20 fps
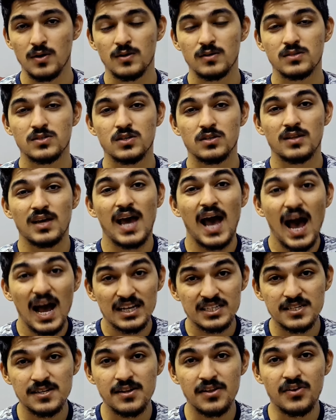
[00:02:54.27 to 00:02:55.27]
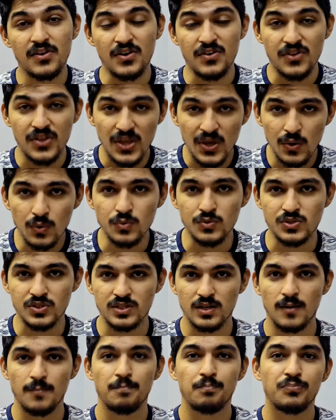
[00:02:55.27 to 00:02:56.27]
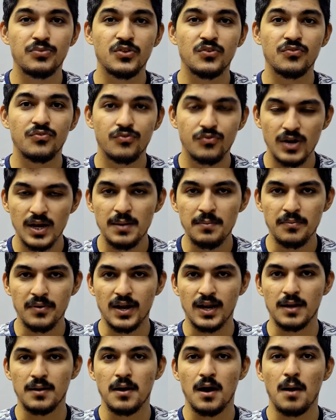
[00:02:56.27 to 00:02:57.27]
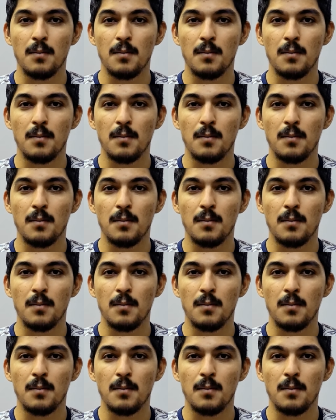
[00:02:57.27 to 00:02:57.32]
so they actually reduced the frame rate